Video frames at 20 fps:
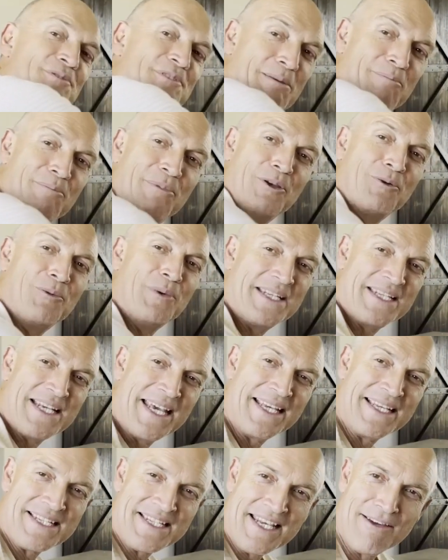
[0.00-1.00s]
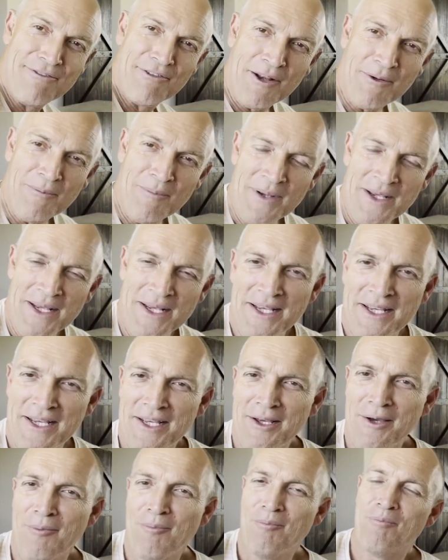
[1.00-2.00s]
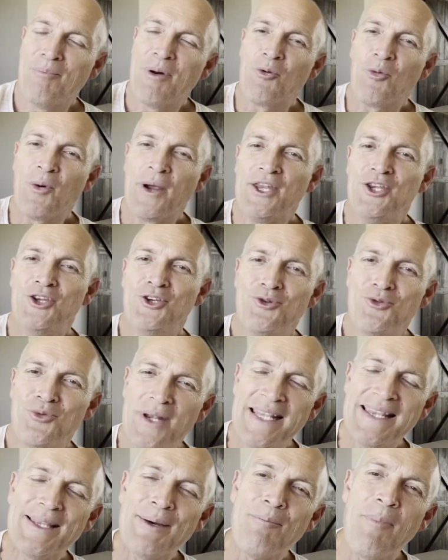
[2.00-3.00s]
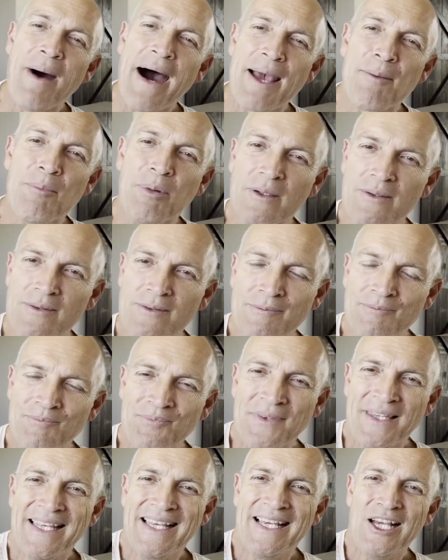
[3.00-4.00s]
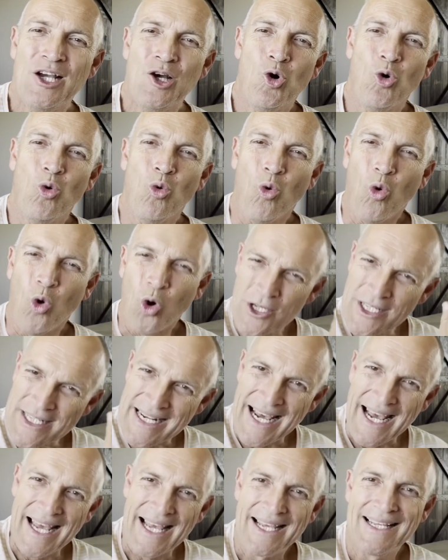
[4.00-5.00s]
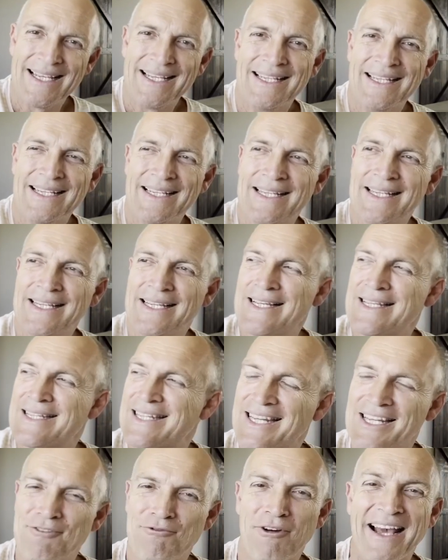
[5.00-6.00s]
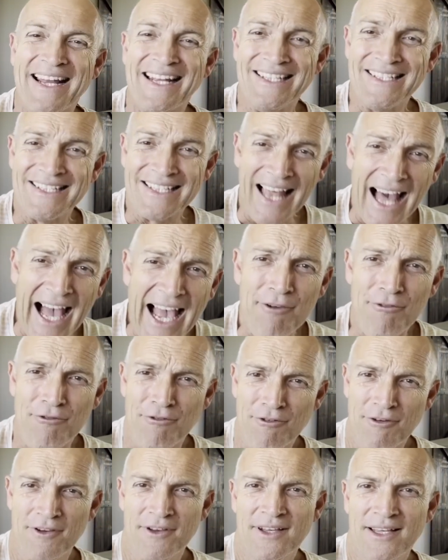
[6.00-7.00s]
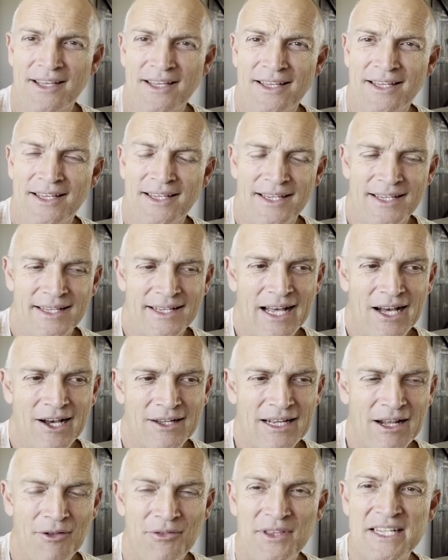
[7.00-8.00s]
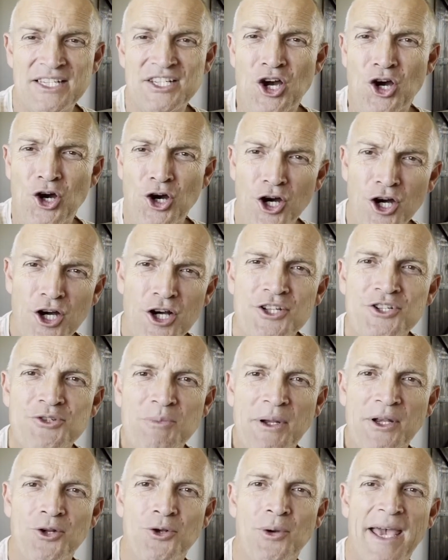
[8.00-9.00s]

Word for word: something we take as given. But when you read the Bible, water signified life. Now, now these herdsmen who